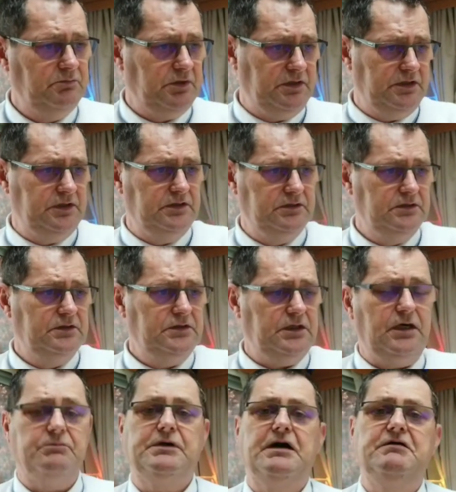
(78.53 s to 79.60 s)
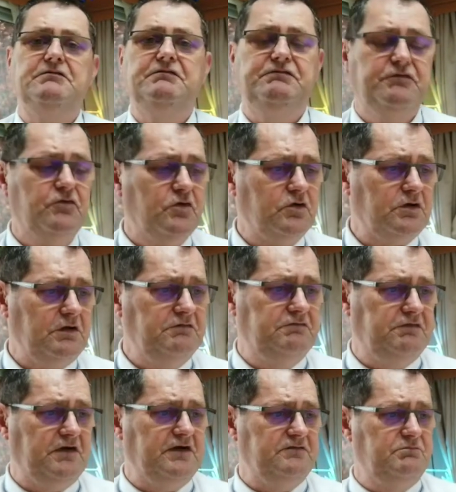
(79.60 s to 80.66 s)
But hey, I'm getting four
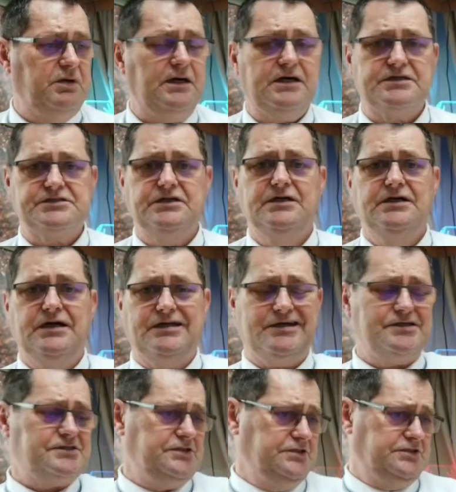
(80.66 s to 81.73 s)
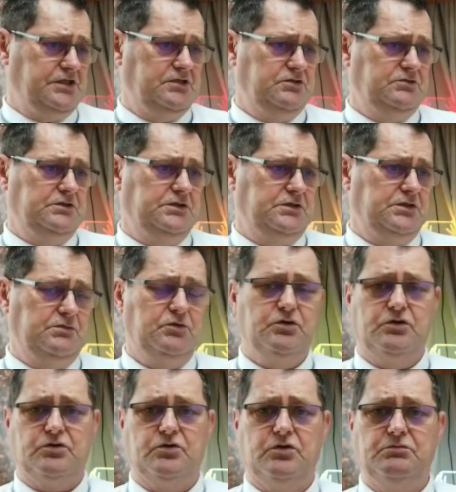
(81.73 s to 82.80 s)
and five bars, and I actually sent it here in the
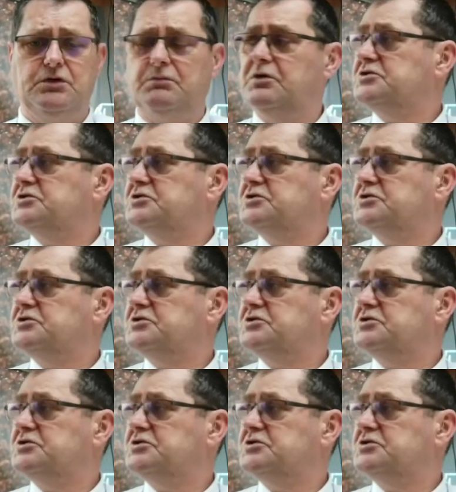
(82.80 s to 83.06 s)
motorhome.